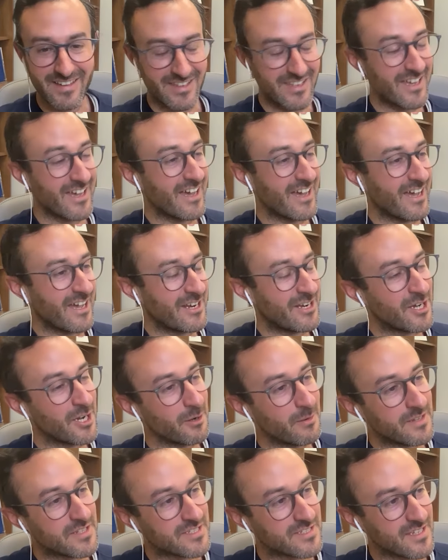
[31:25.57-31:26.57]
Yeah,
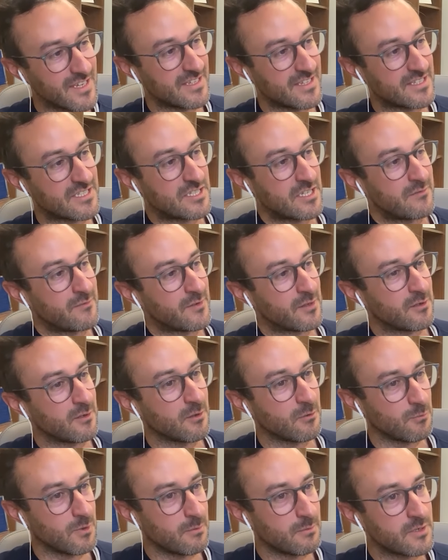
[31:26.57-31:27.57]
no, it's
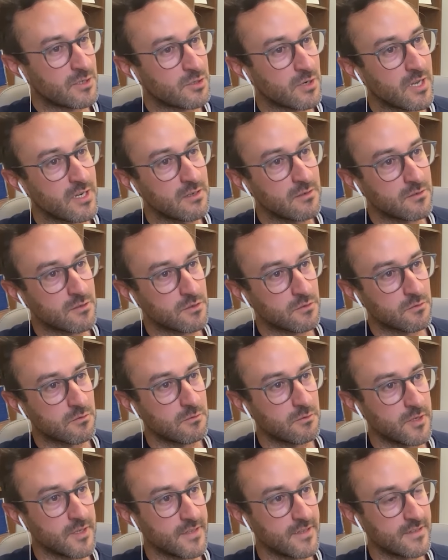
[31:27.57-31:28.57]
difficult. What we try to
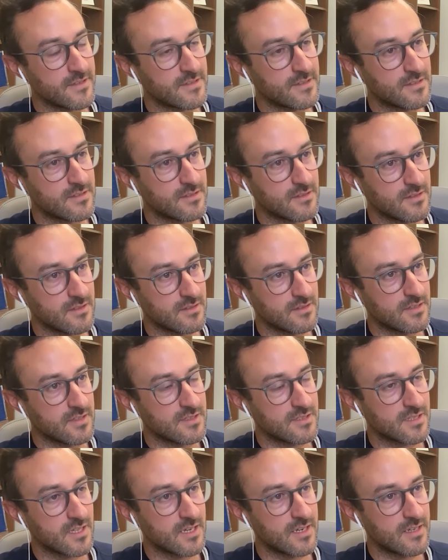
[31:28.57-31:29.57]
do is in
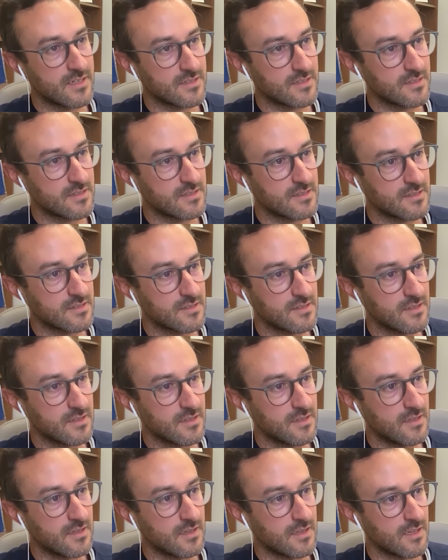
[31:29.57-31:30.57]
these studies is
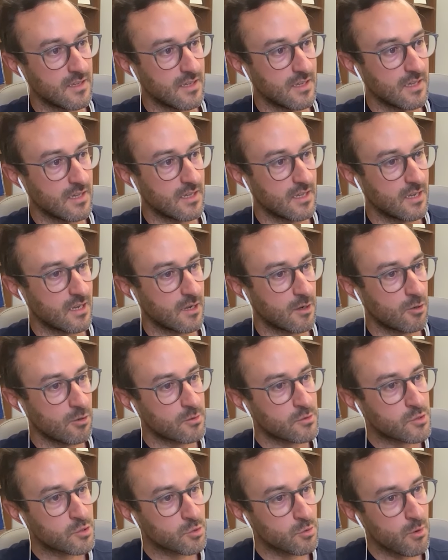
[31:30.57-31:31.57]

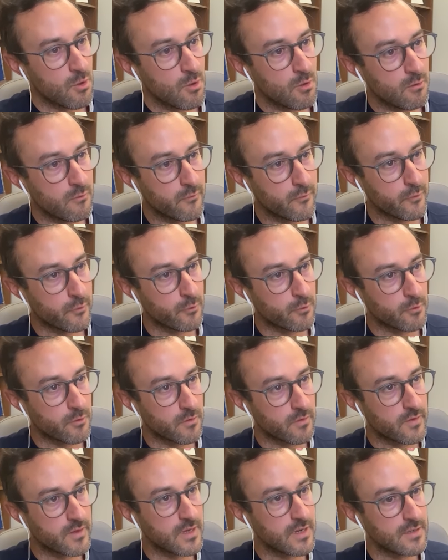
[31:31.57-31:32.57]
control
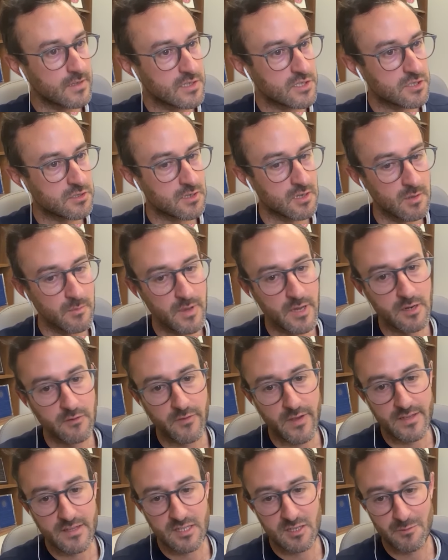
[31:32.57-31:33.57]
for the additional amount
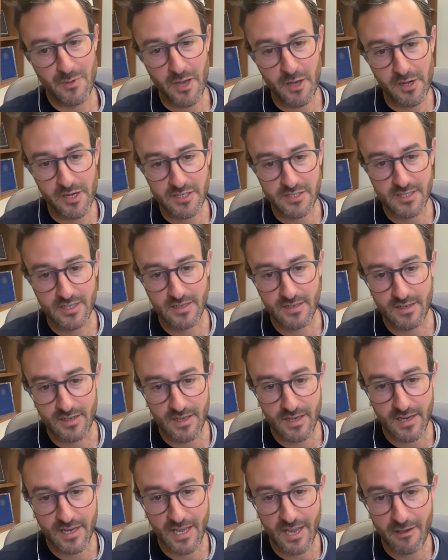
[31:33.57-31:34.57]
of antibiotics that
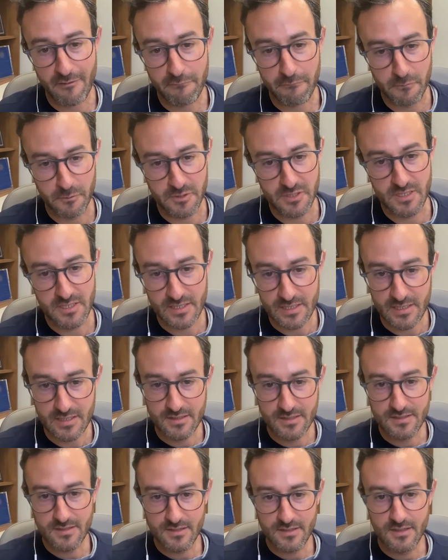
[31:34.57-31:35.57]
a calf would need